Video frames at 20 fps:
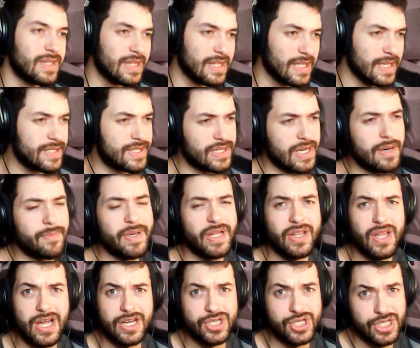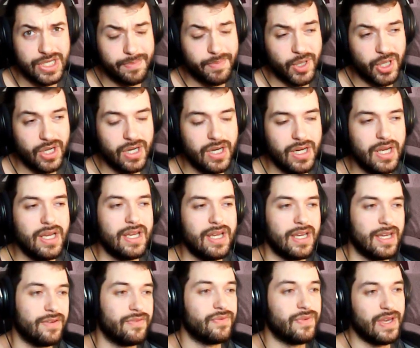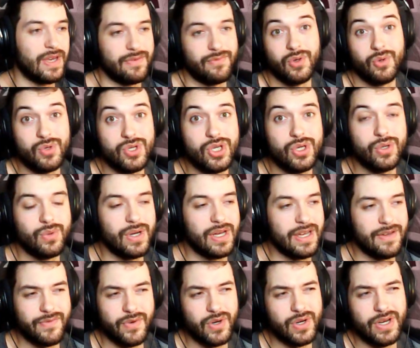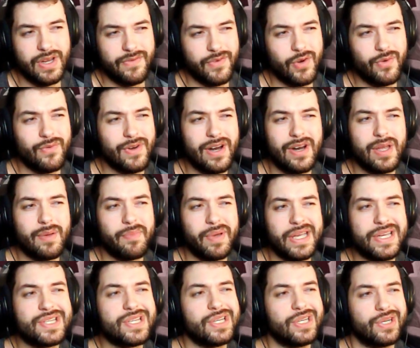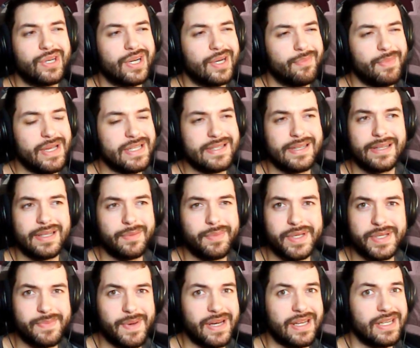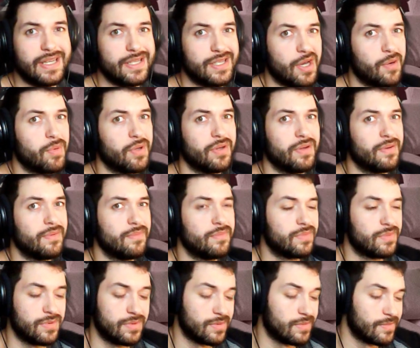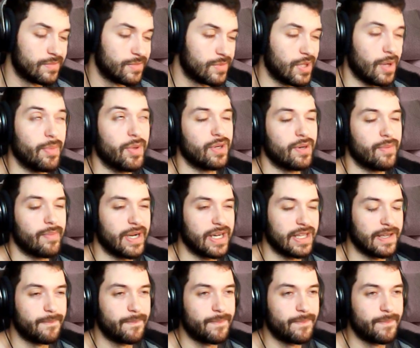It's going to be a lot cheaper if you do. If you're very impatient, you're going to basically be spending double your money.